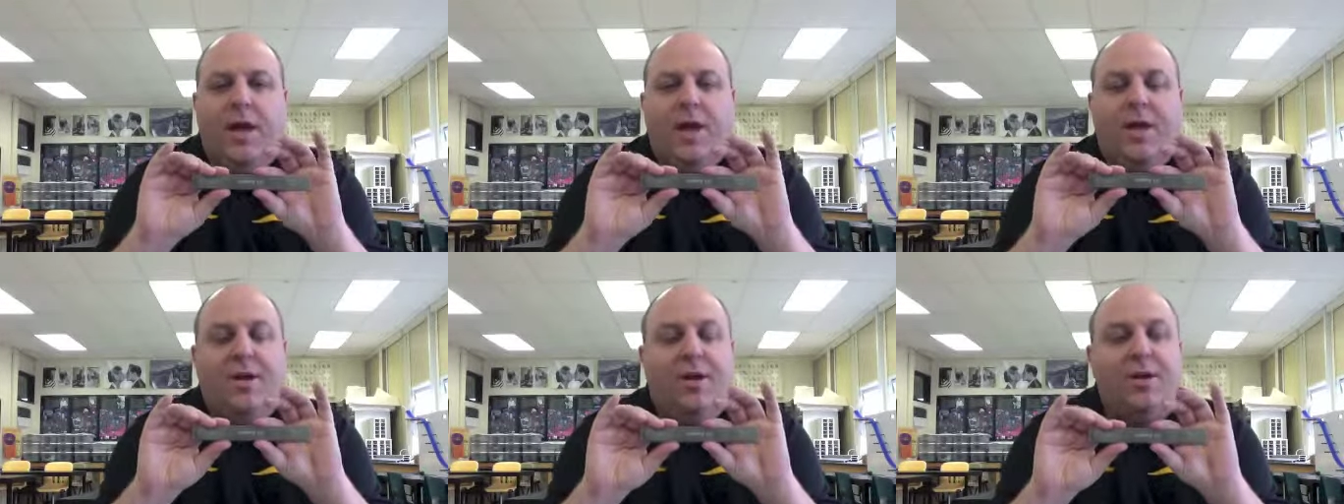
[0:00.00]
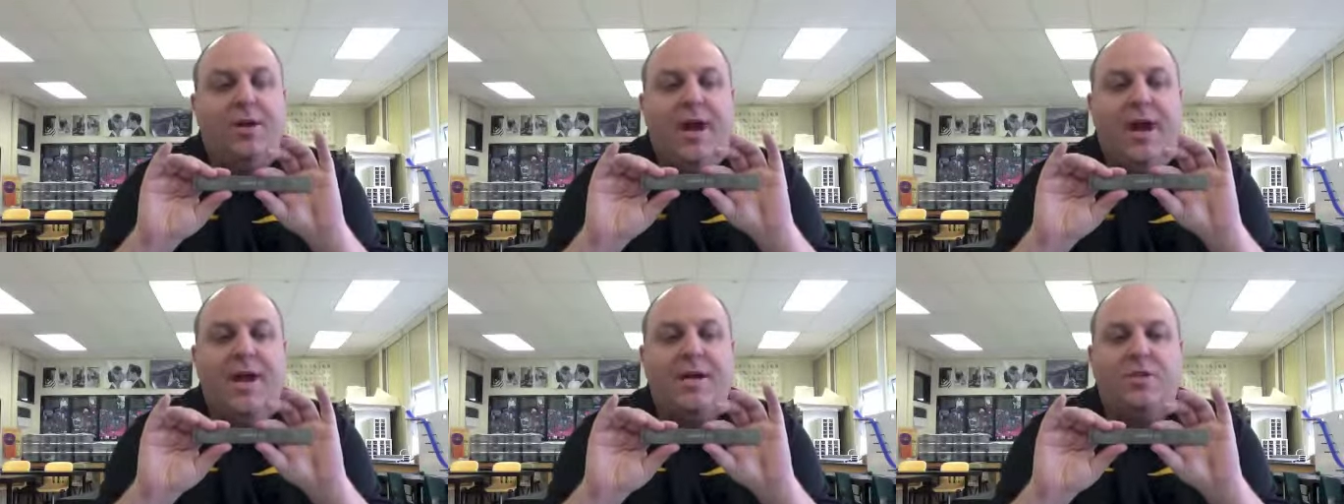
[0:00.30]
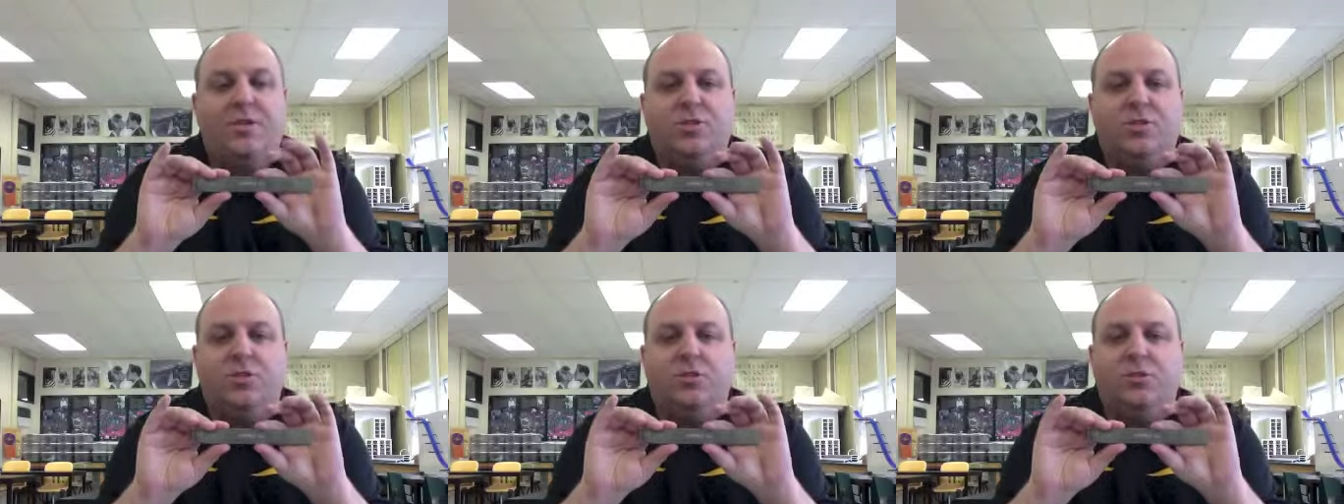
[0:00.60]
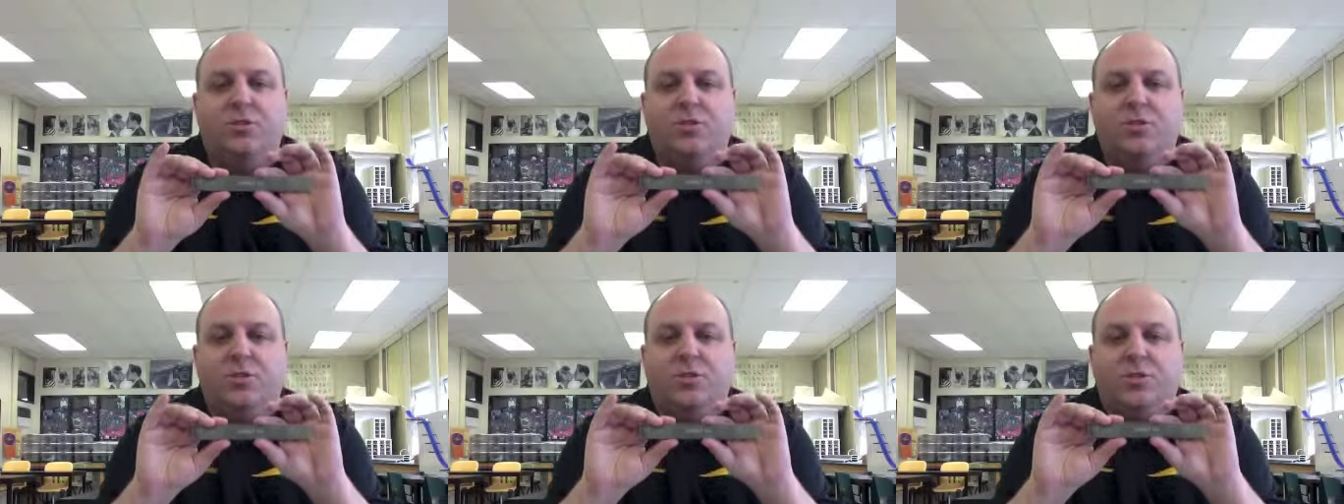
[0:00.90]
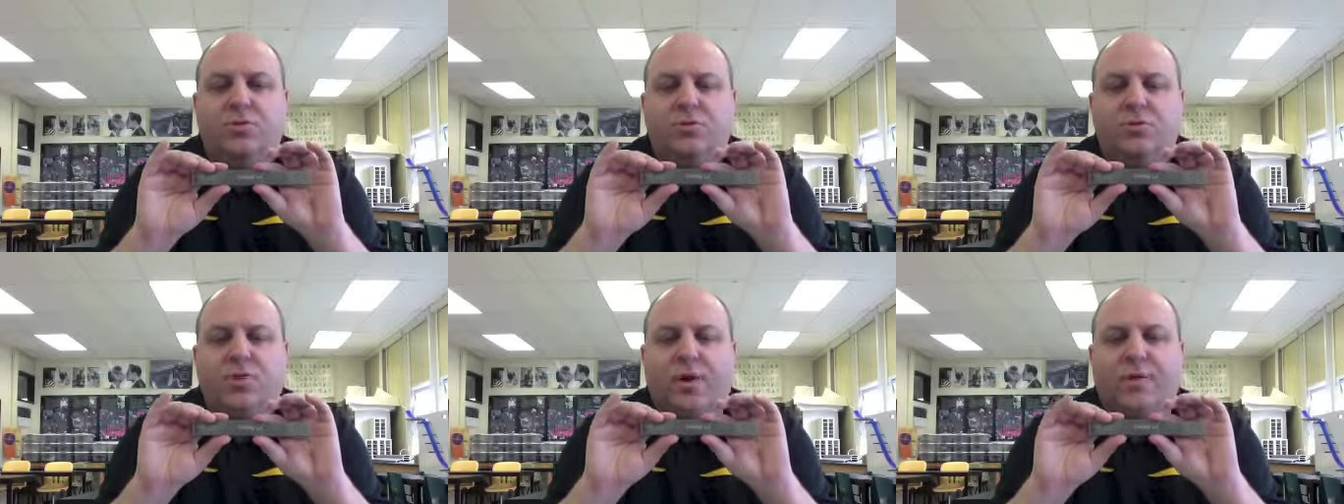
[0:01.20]
And you're going to ask students
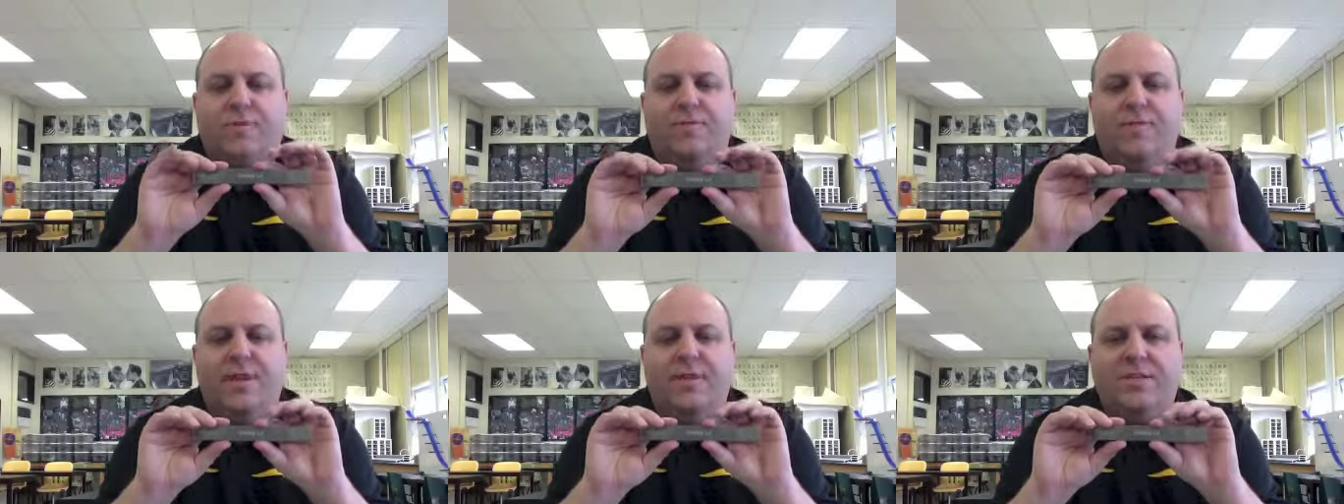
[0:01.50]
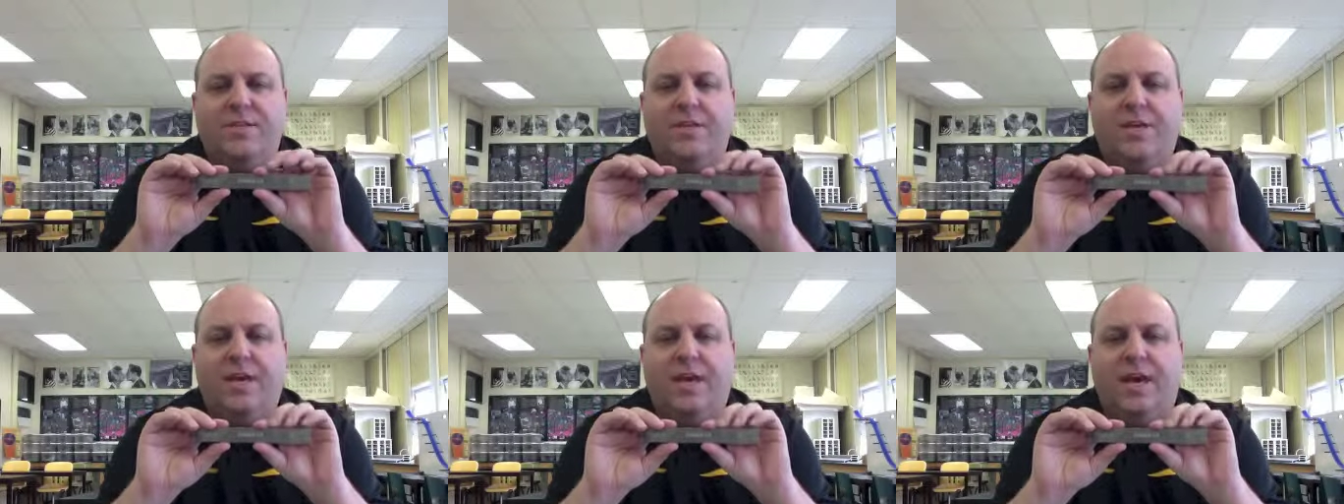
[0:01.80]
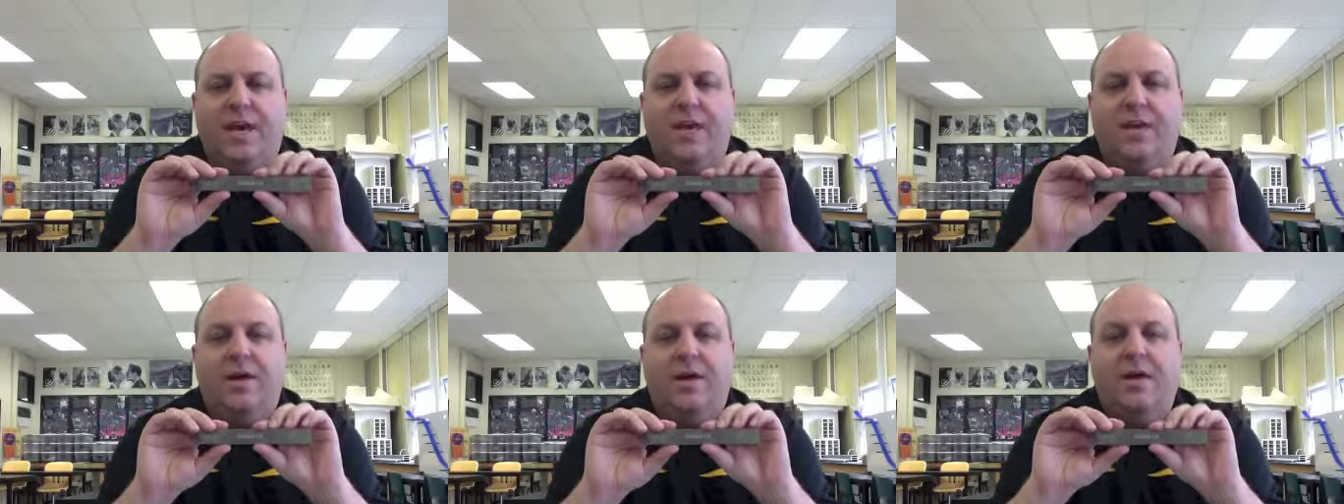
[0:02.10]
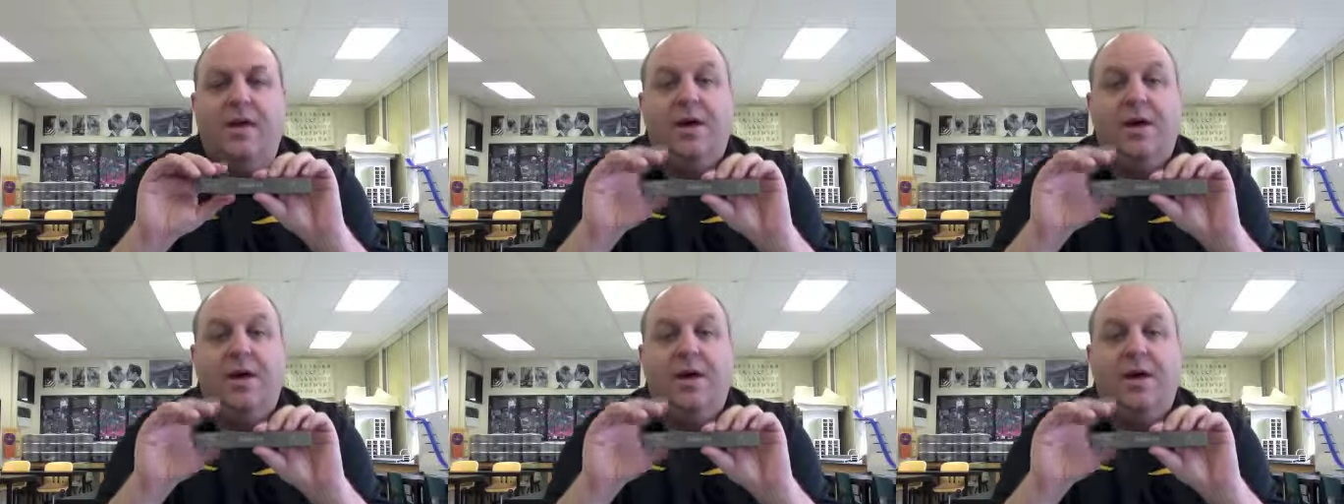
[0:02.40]
to investigate